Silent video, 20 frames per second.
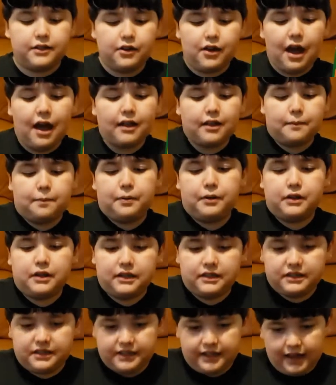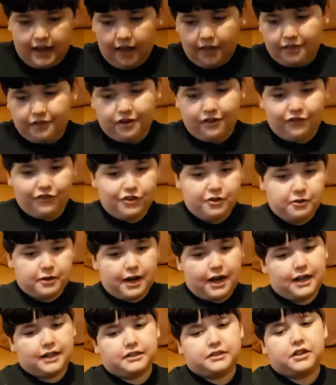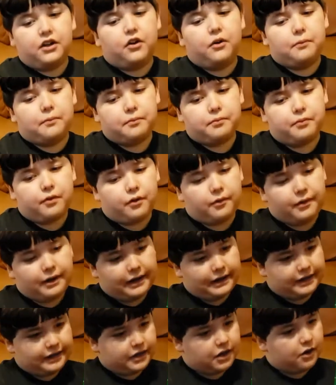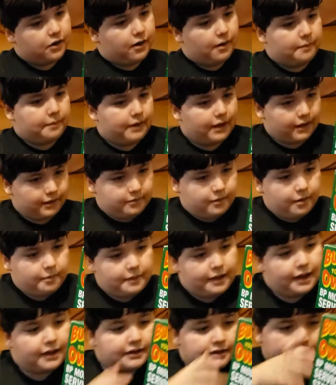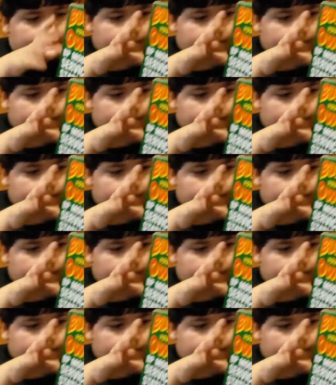you had to put this together. If you guys all already know, I bet.